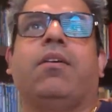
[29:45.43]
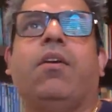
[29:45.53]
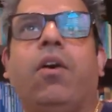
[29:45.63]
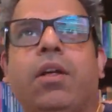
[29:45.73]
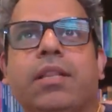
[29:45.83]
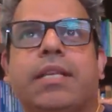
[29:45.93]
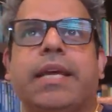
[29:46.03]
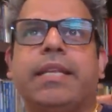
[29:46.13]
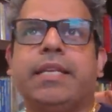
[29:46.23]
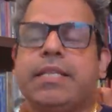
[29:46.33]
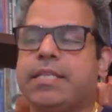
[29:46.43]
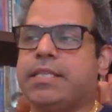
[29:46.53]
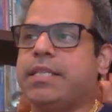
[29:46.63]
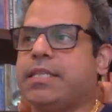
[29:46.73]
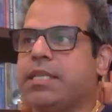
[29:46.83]
all the deadly
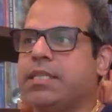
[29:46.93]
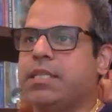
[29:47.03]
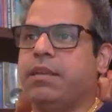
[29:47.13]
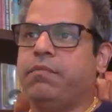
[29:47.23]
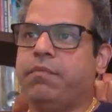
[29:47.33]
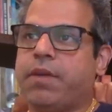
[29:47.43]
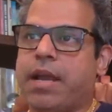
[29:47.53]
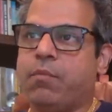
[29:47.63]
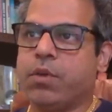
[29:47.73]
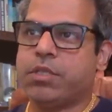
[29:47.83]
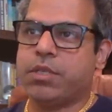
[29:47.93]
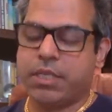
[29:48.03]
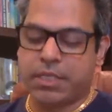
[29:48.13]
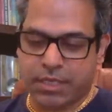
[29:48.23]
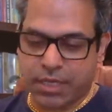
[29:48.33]
diseases if i was to
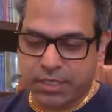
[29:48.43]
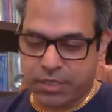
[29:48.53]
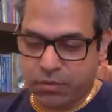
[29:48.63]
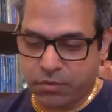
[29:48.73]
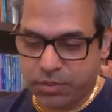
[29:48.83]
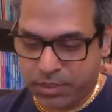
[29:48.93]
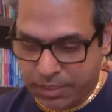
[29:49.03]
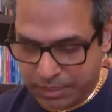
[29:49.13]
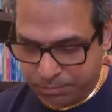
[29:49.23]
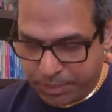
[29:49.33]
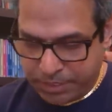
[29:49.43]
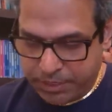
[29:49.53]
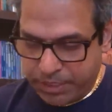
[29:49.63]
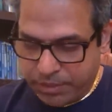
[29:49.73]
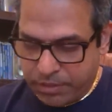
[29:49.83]
discuss those
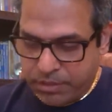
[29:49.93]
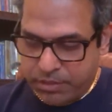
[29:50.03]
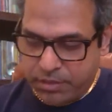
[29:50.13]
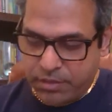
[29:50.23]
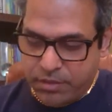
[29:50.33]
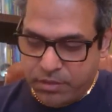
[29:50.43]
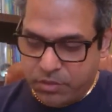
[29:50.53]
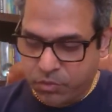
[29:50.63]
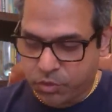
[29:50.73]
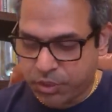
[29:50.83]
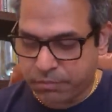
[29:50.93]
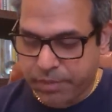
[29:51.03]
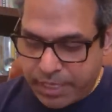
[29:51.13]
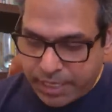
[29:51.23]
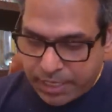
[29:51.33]
especially on social
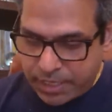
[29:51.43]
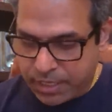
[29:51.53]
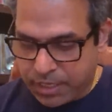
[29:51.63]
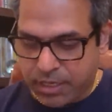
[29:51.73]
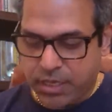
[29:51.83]
media